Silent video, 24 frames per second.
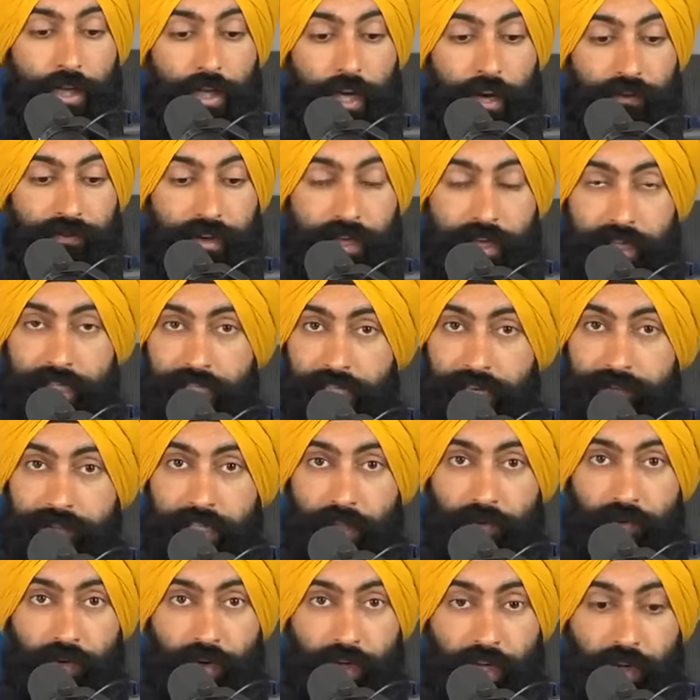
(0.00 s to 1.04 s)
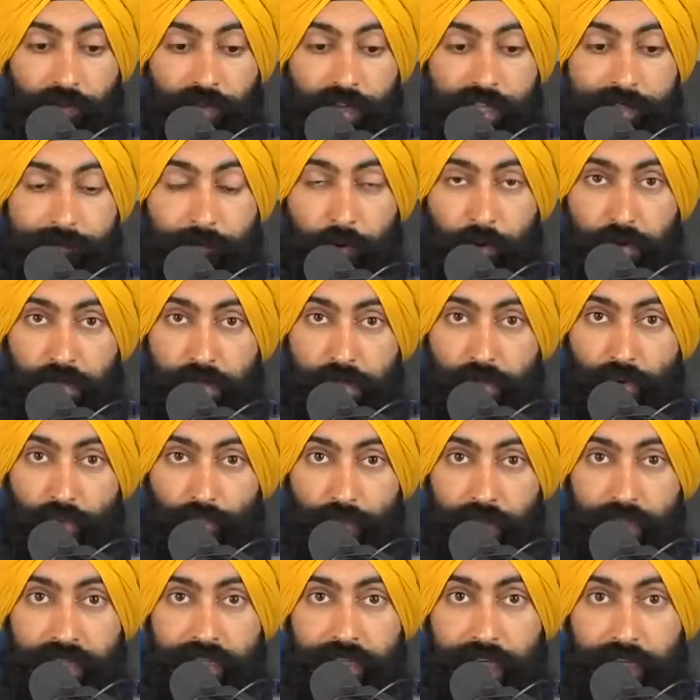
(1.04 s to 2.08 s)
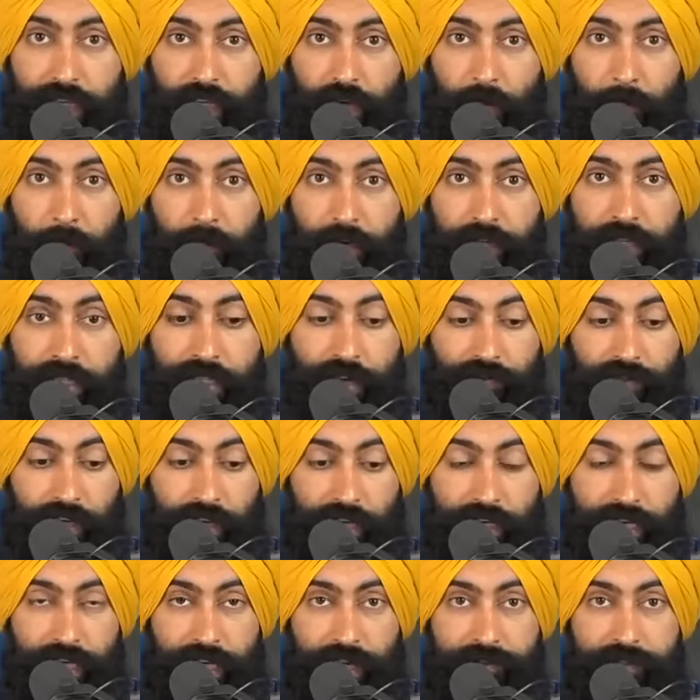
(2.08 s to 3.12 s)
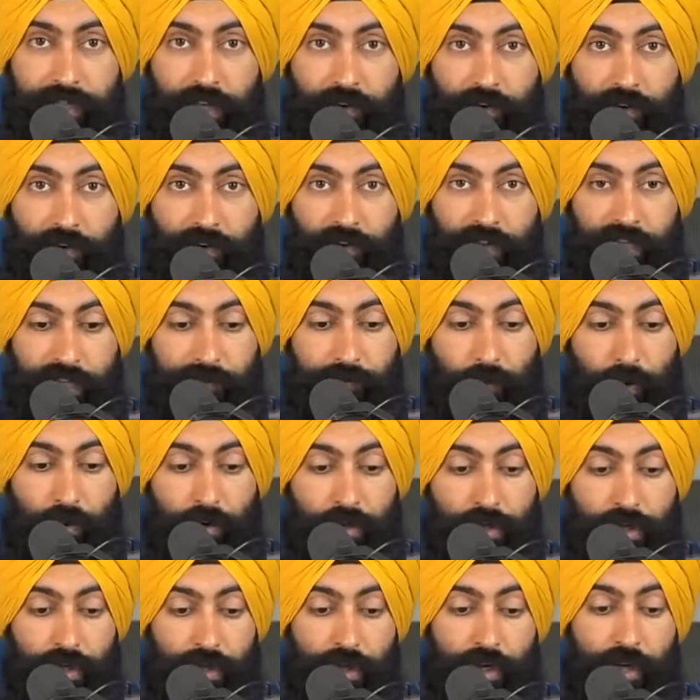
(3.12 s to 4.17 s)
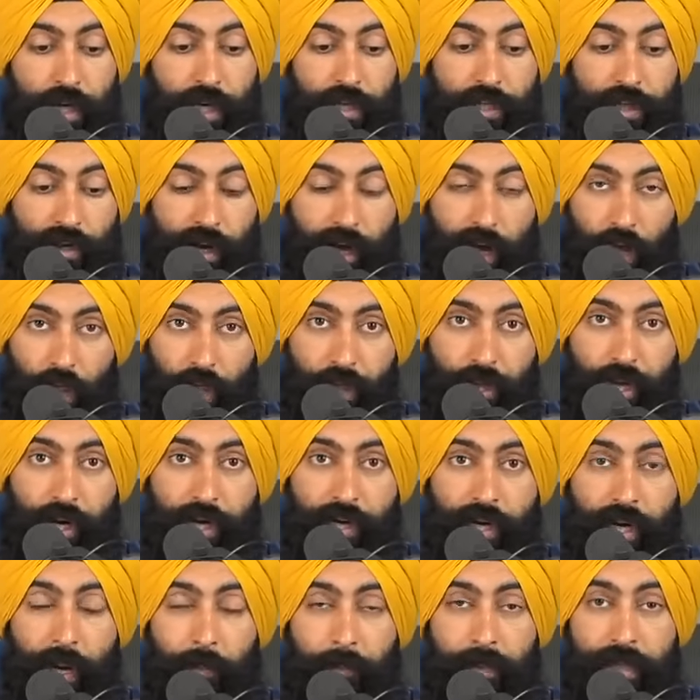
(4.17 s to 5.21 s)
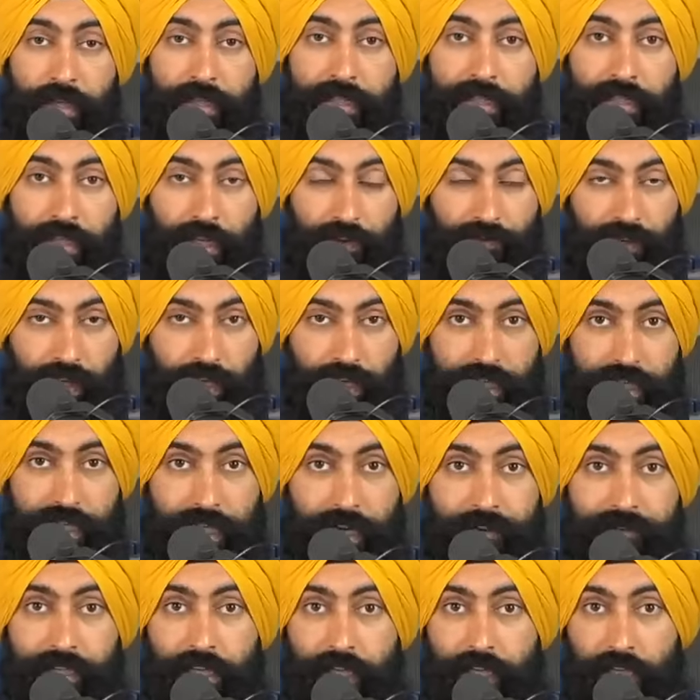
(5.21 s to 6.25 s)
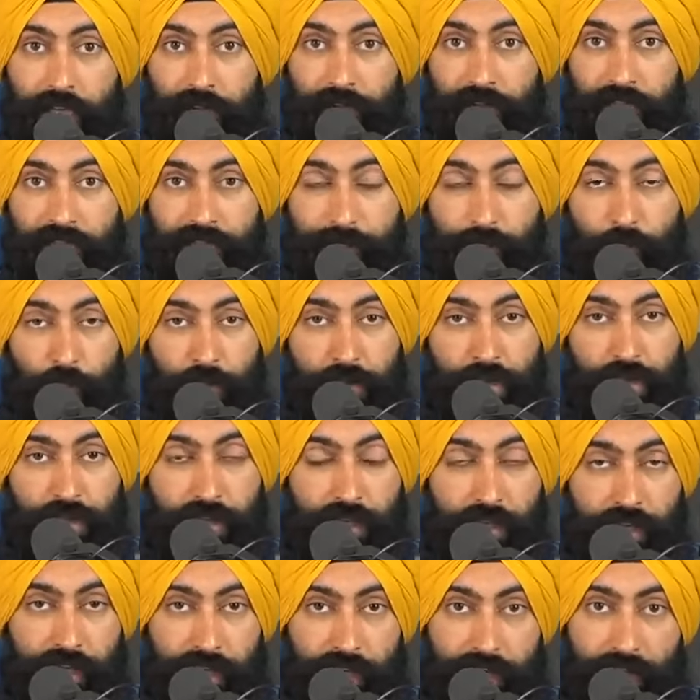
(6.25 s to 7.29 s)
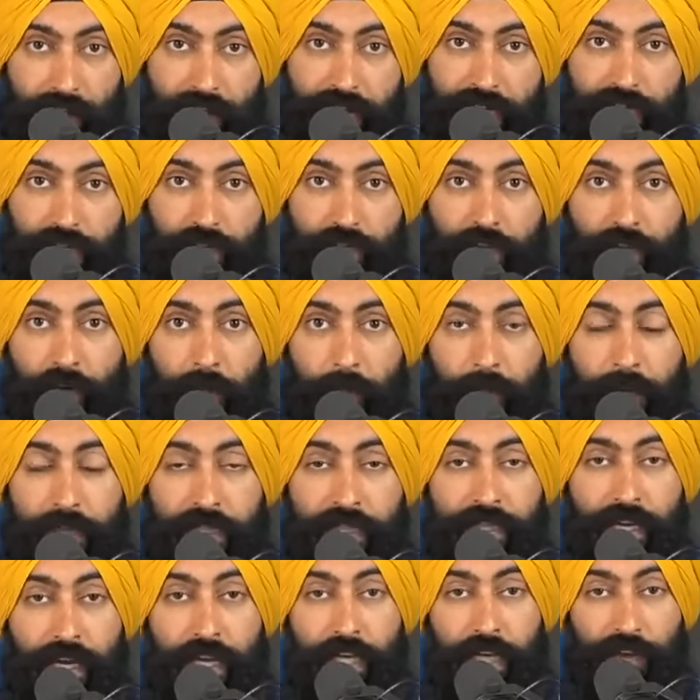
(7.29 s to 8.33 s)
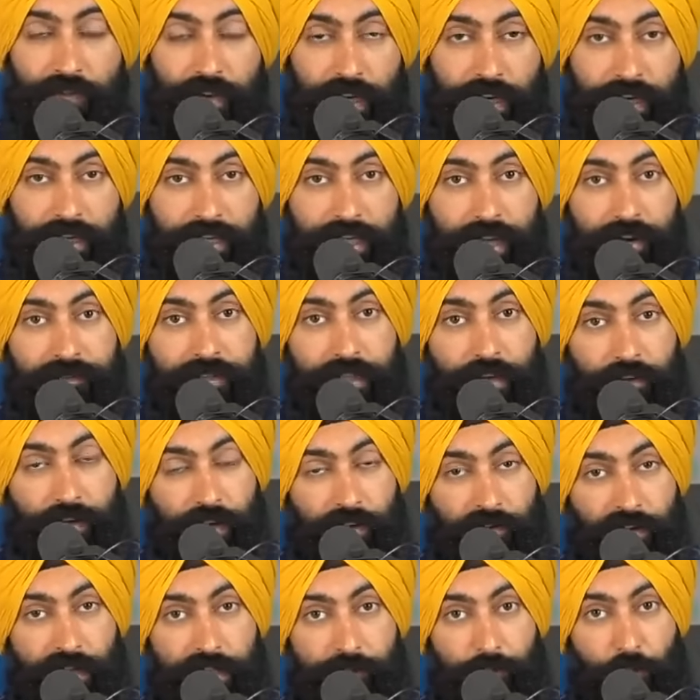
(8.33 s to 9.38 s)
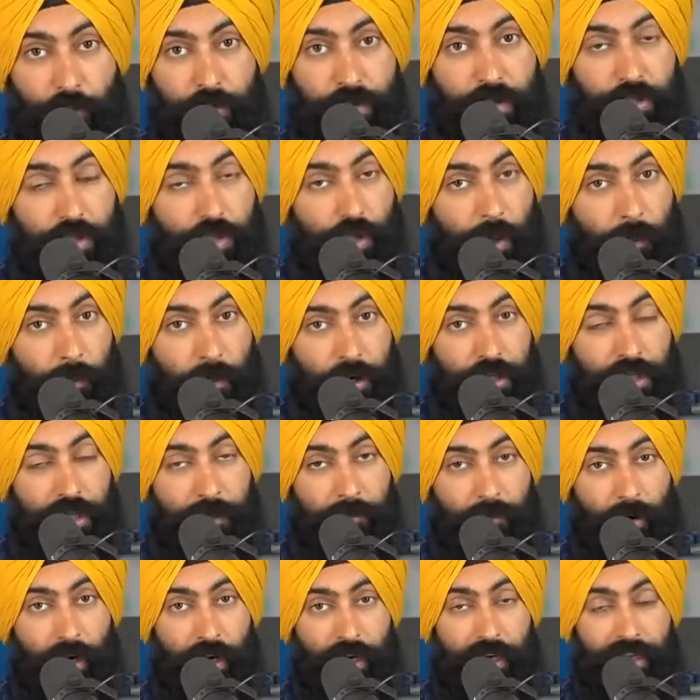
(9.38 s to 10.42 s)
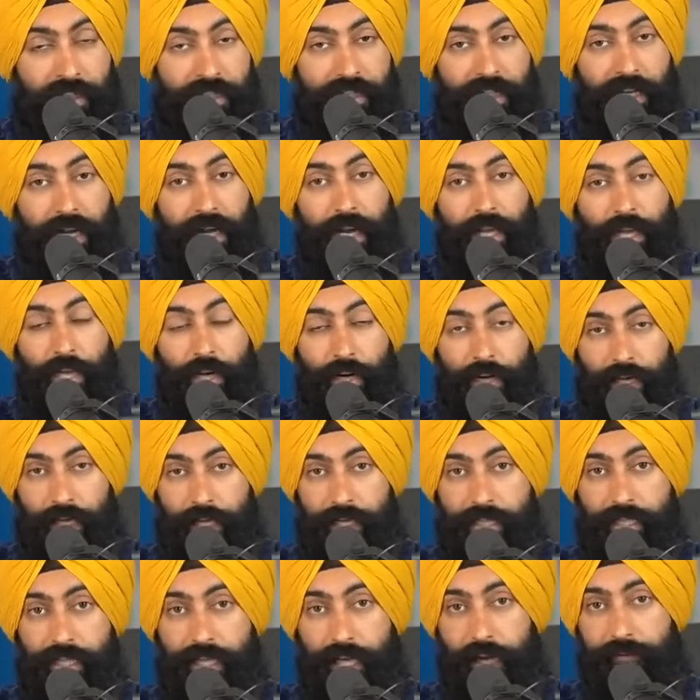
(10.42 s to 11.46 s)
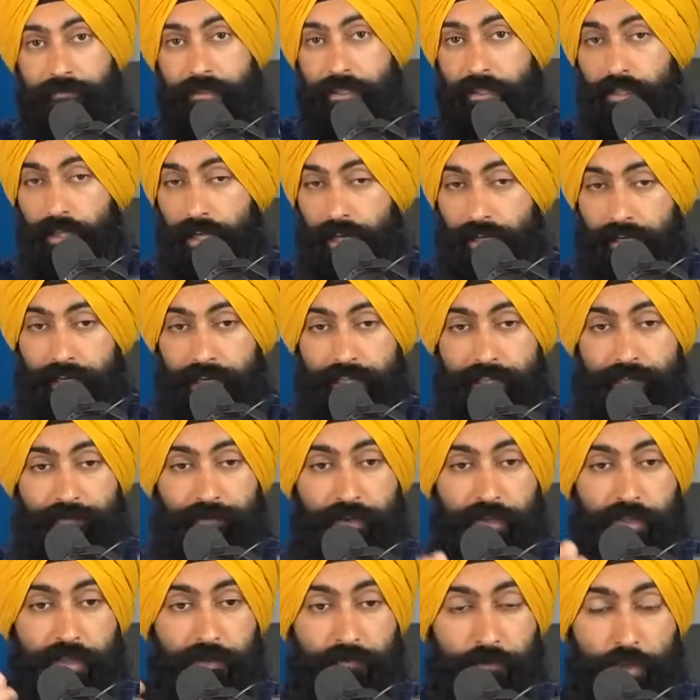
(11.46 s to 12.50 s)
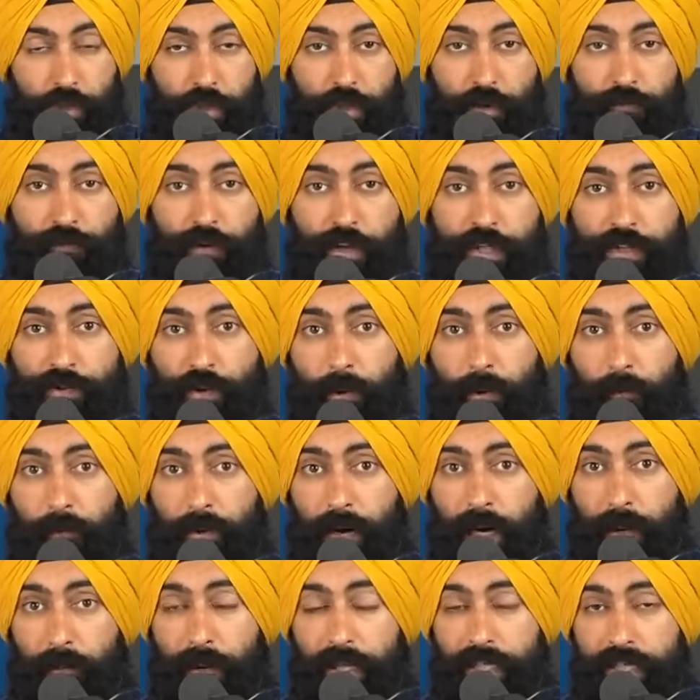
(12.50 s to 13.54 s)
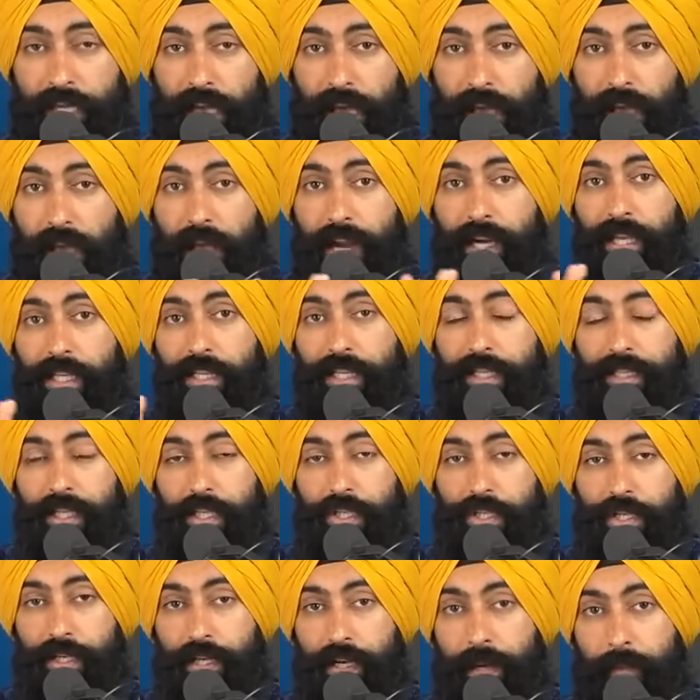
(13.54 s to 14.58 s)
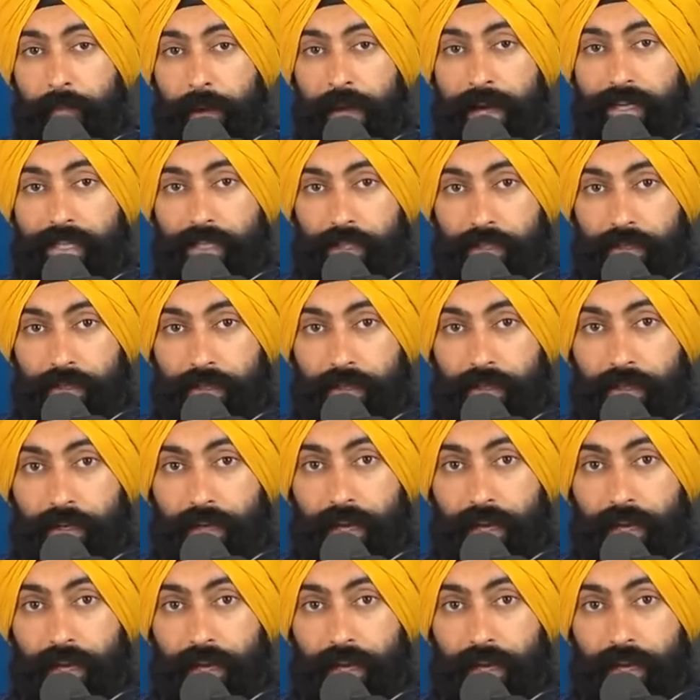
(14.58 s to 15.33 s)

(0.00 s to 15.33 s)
You have ETFs that will give you exposure to real estate companies. You have ETFs that will give you exposure to healthcare companies. You have ETFs that will give you exposure to international companies. You have ETFs that will give you exposure to emerging markets. There are ETFs, index funds, mutual funds for pretty much anything that you can imagine.